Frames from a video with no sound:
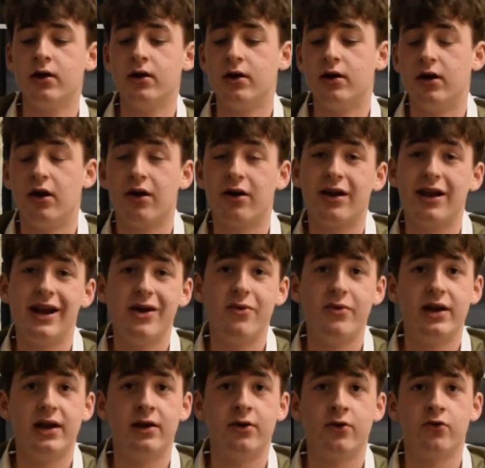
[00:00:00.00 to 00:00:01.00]
Luckily we
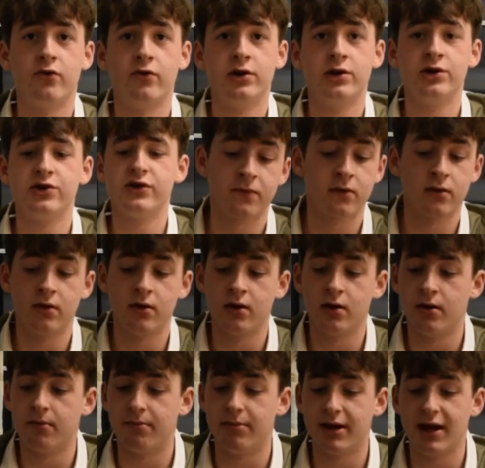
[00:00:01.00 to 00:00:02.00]
didn't cringe.
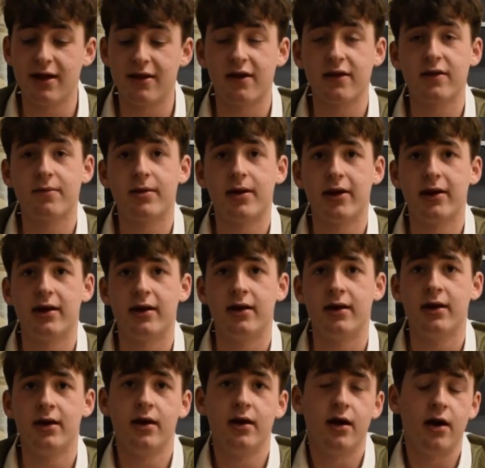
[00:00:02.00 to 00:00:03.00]
But yeah, that's about it.
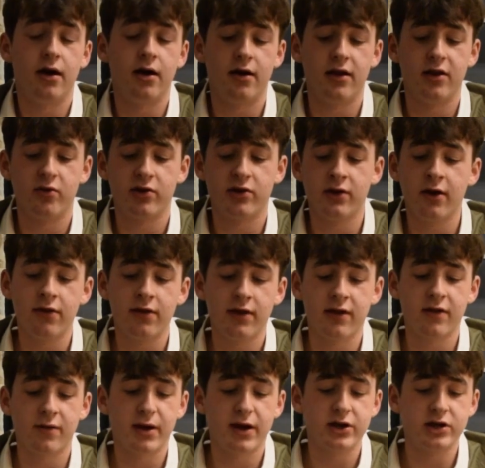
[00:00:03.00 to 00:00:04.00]
There was nothing
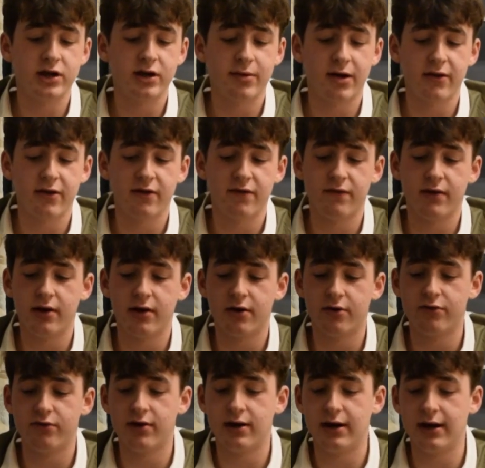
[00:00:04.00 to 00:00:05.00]
special about this video
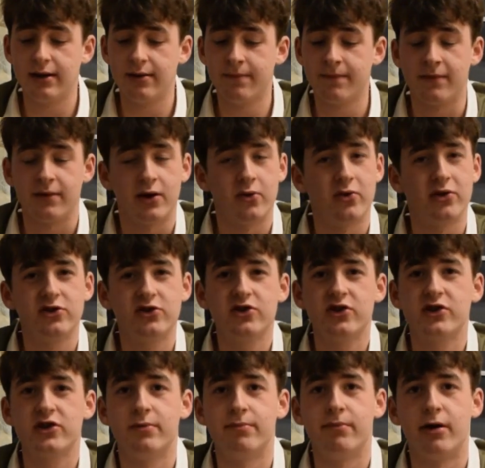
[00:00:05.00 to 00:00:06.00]
really. It was
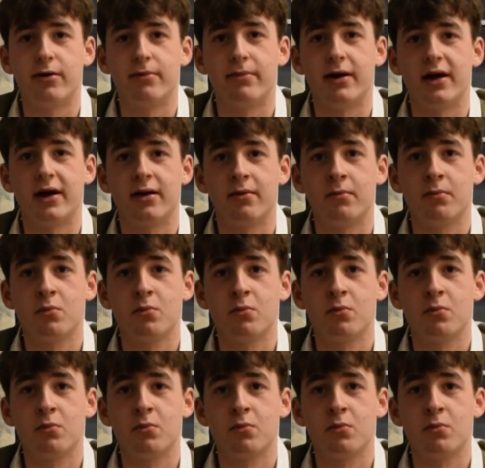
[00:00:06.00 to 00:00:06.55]
just a mukbang.